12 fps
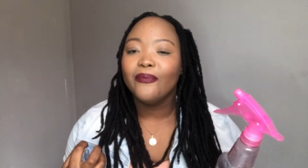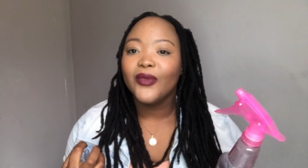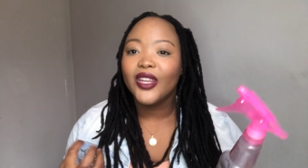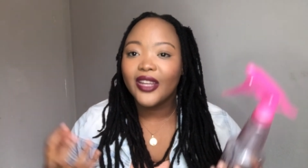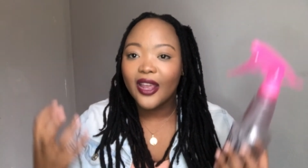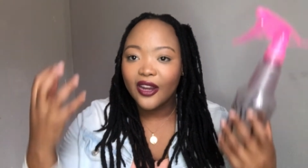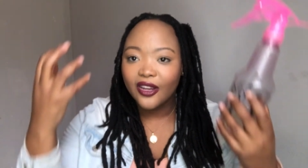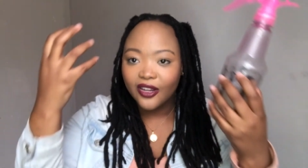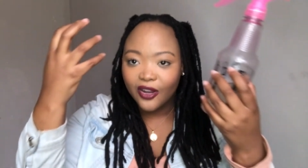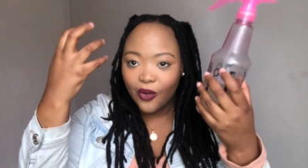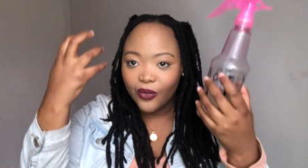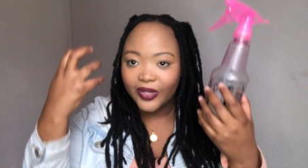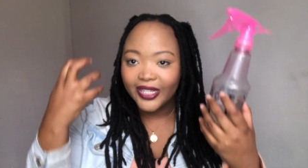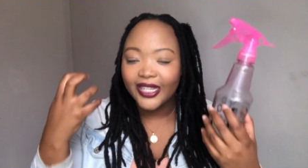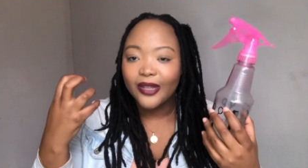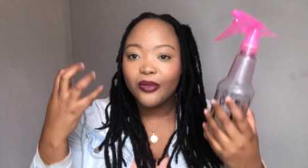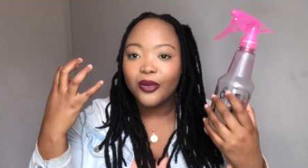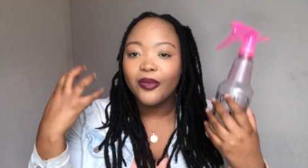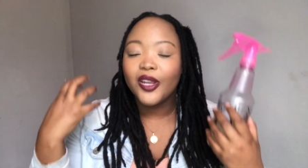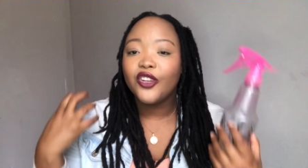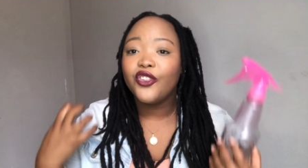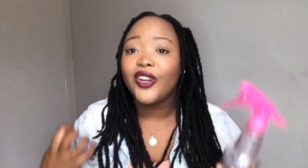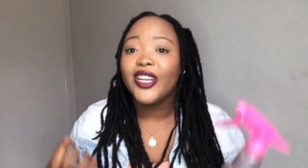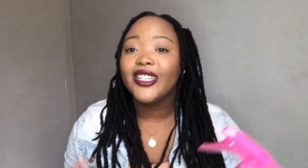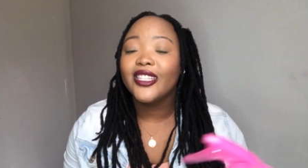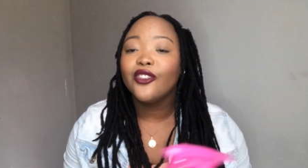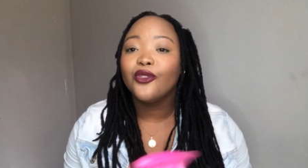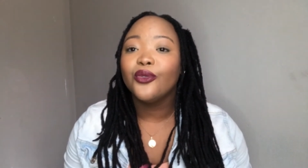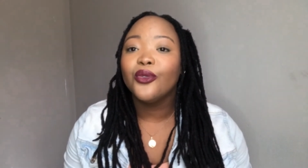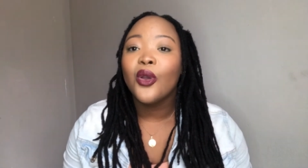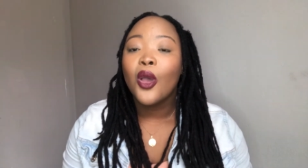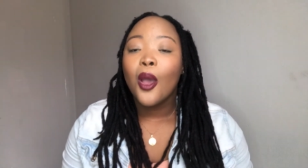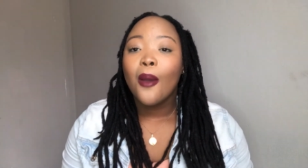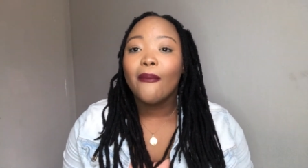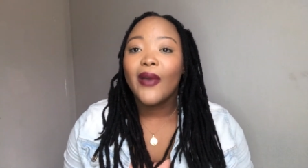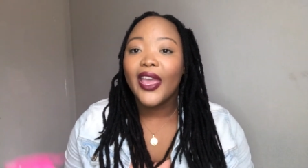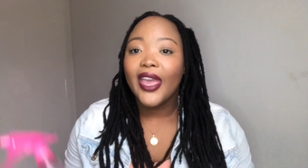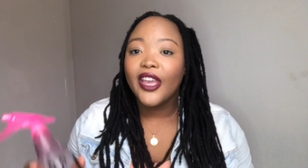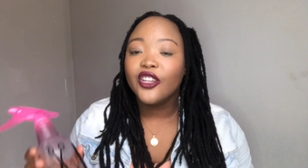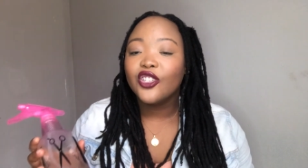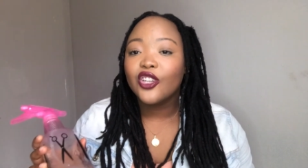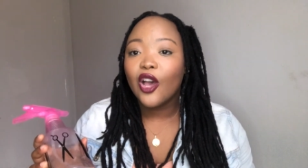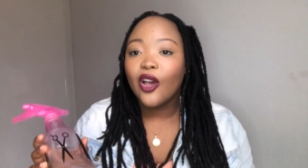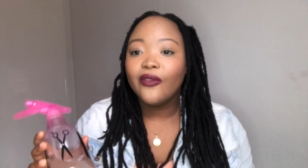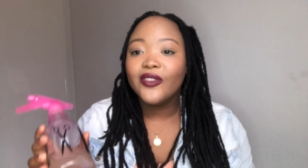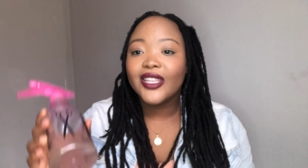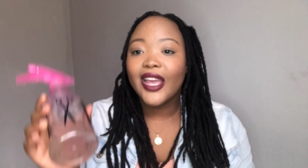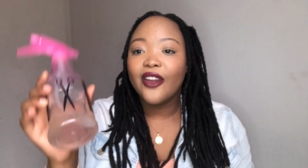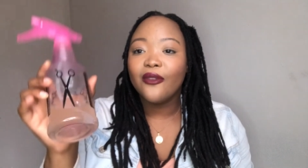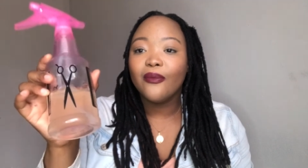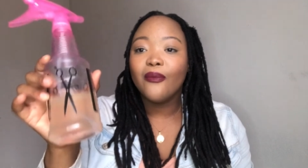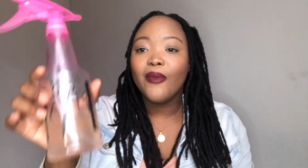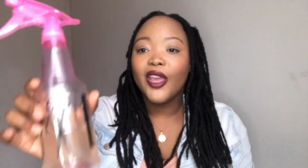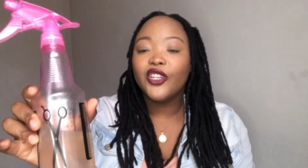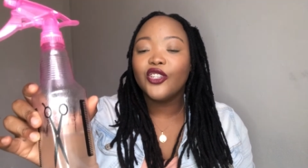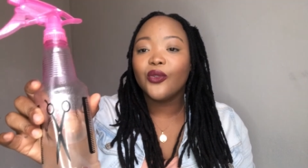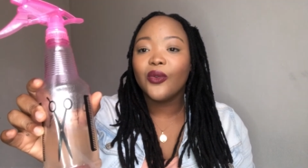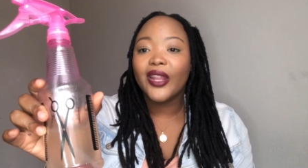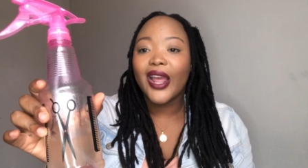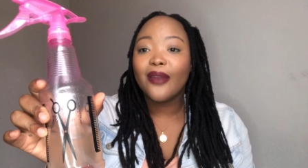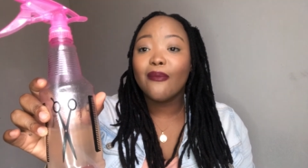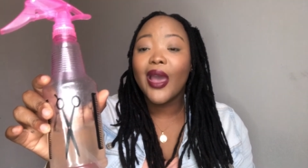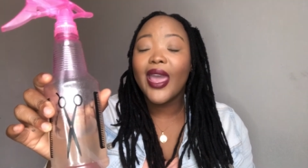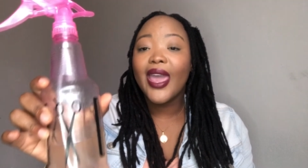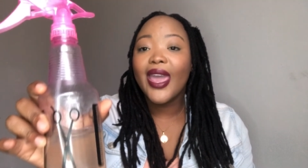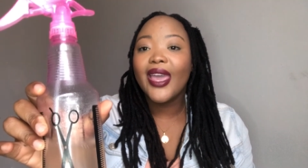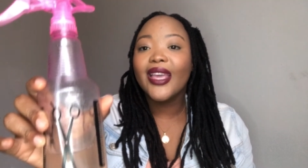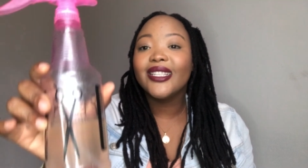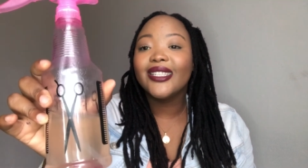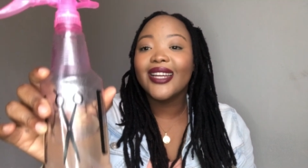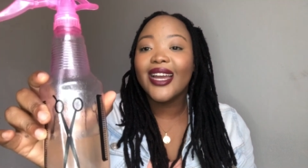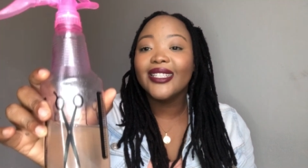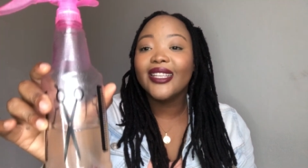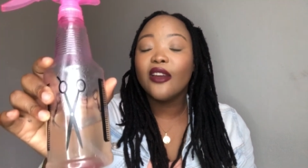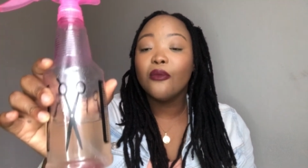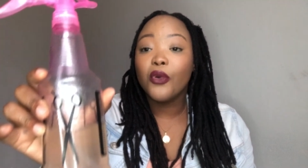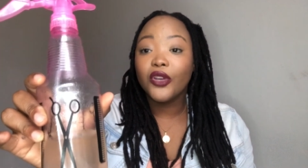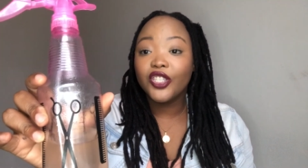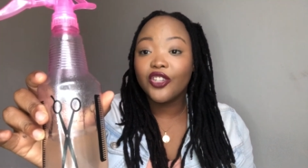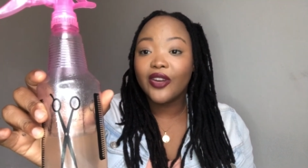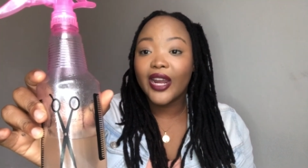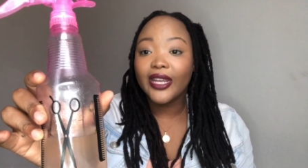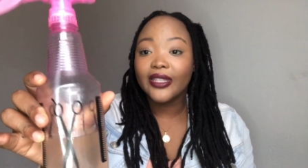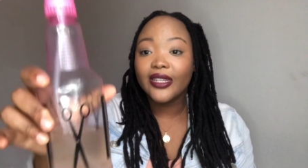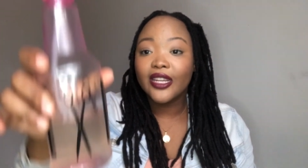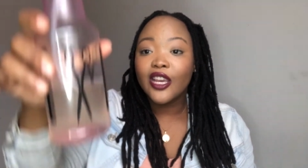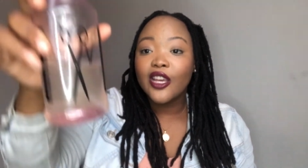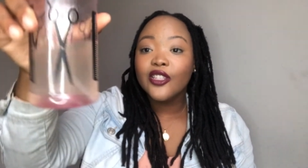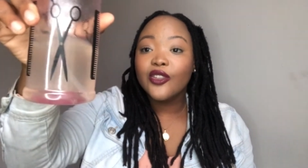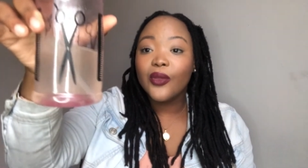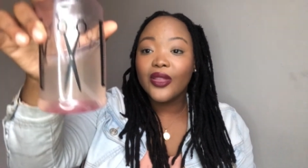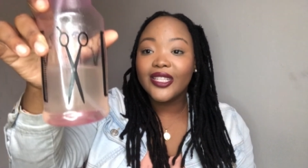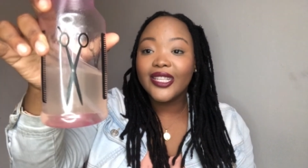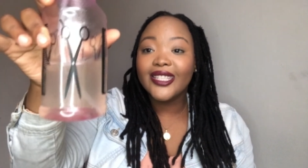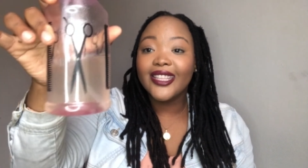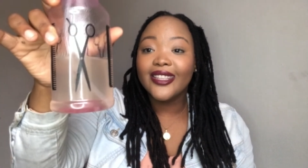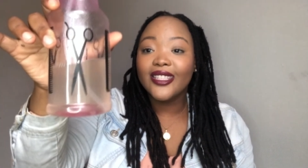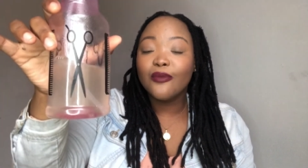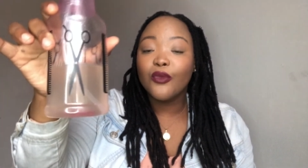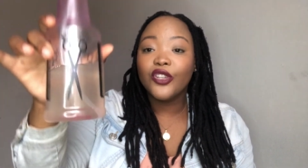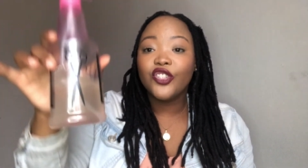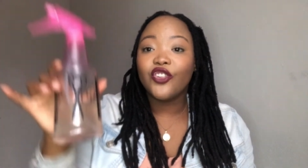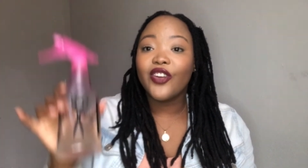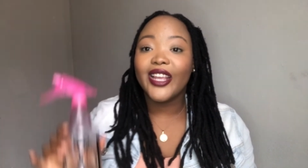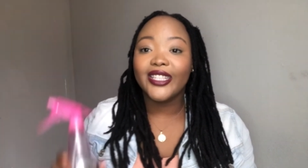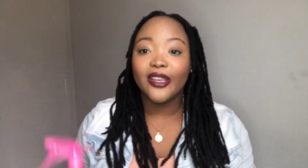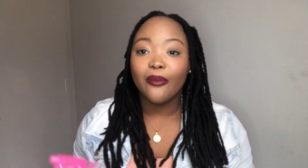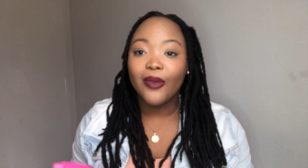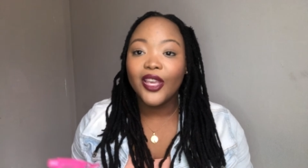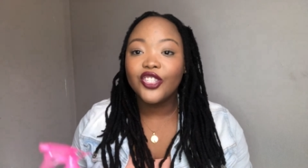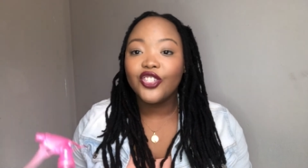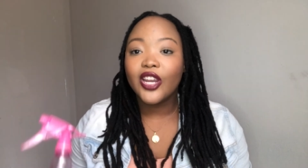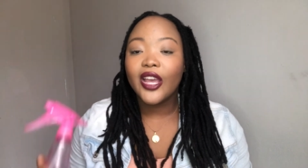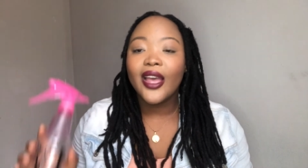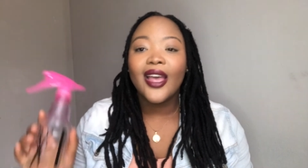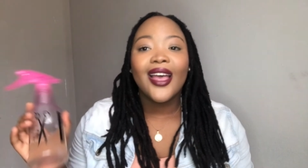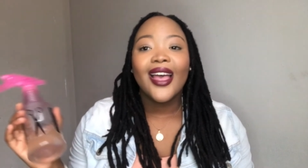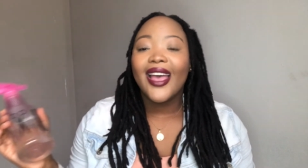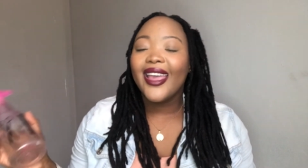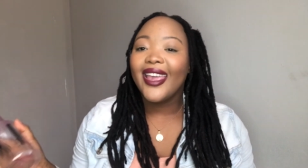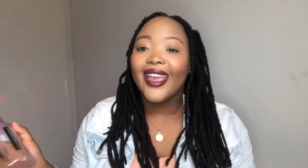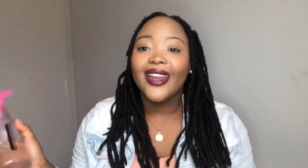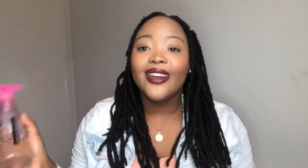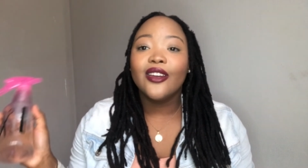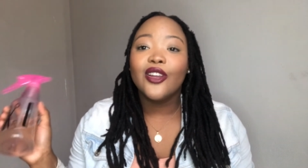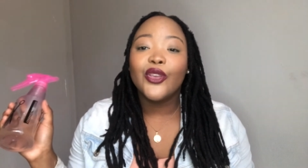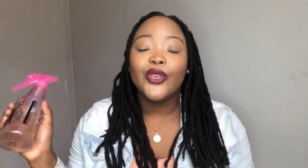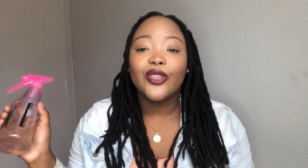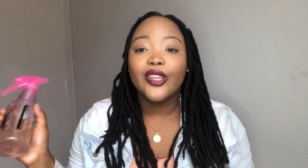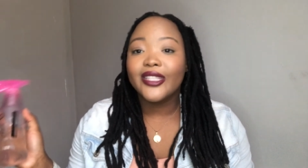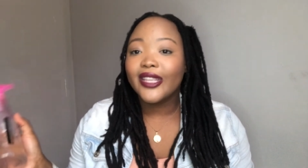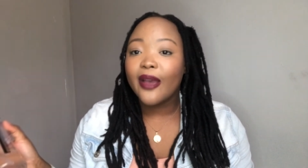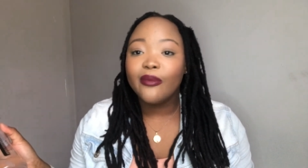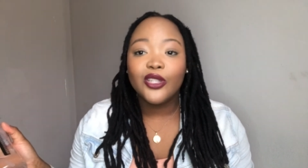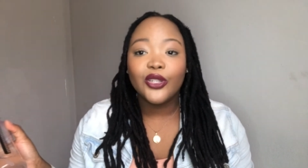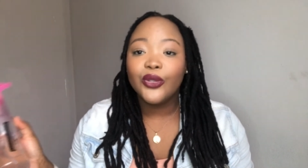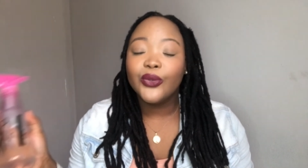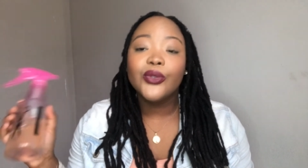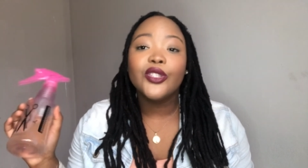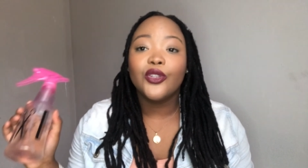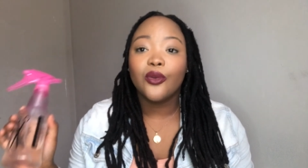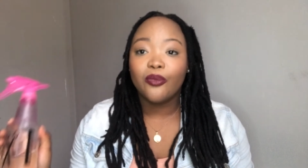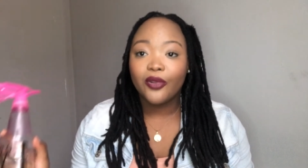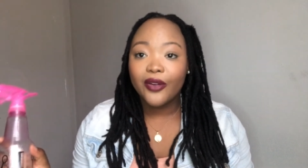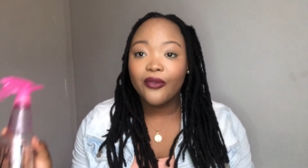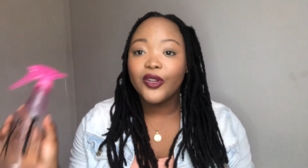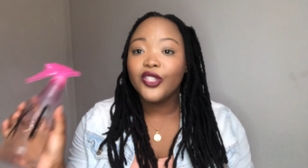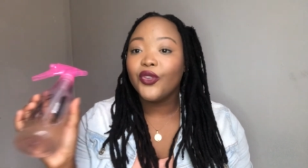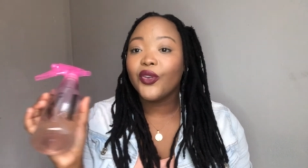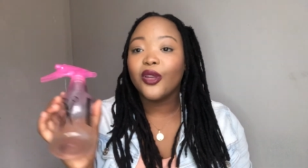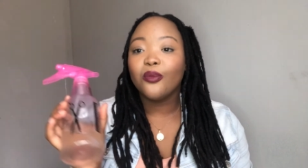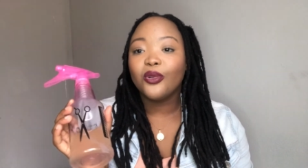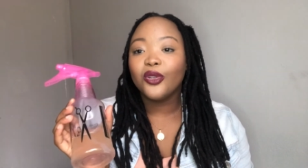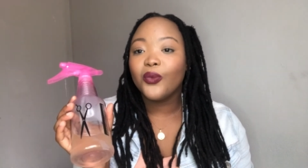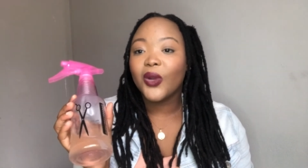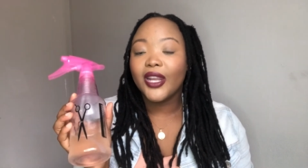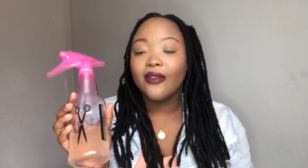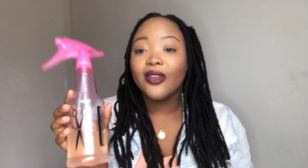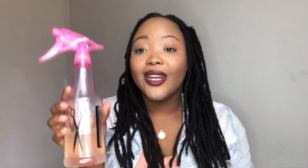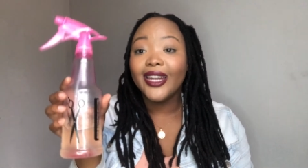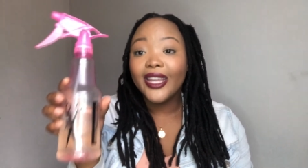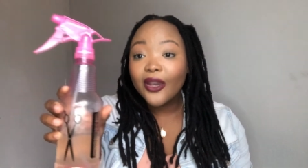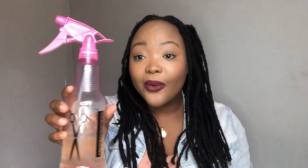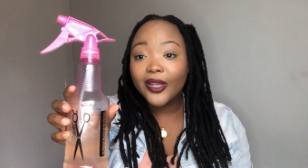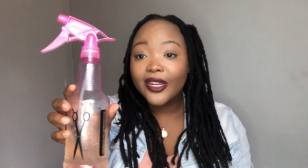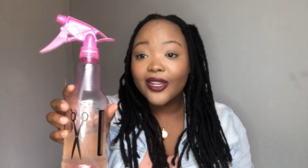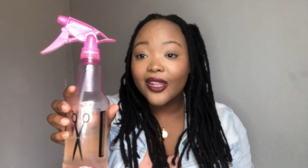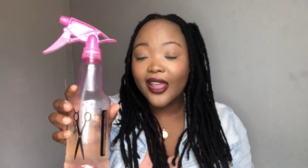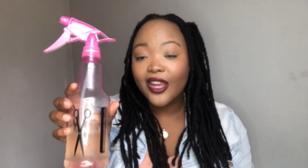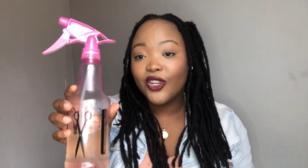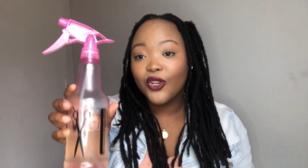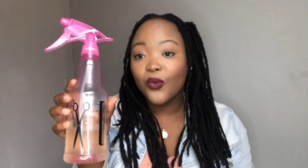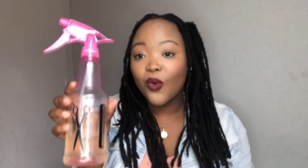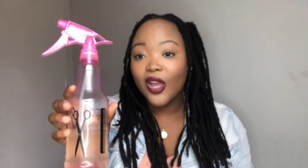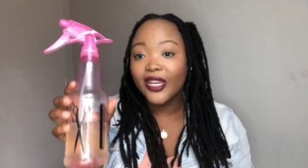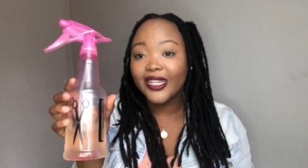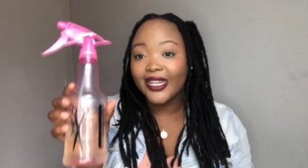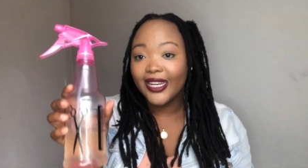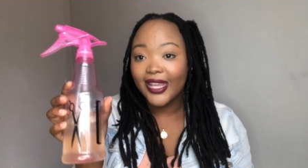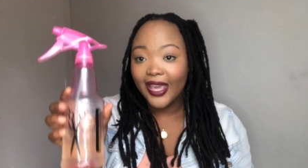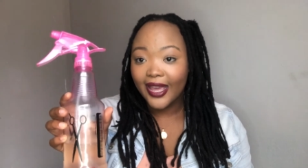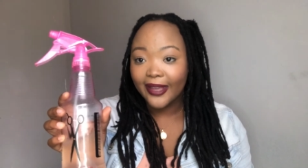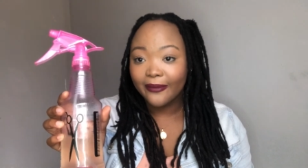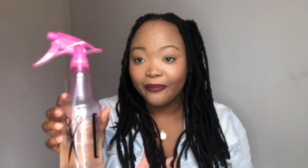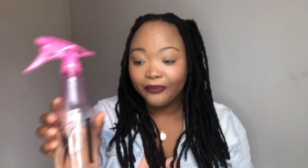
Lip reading: It can go deep and penetrate into my hair shafts and make sure that my hair is nice and moisturized. So this is this moisturizing mixture. Again, it's up to you, it's your preference. You can put whatever liquid that you want in here.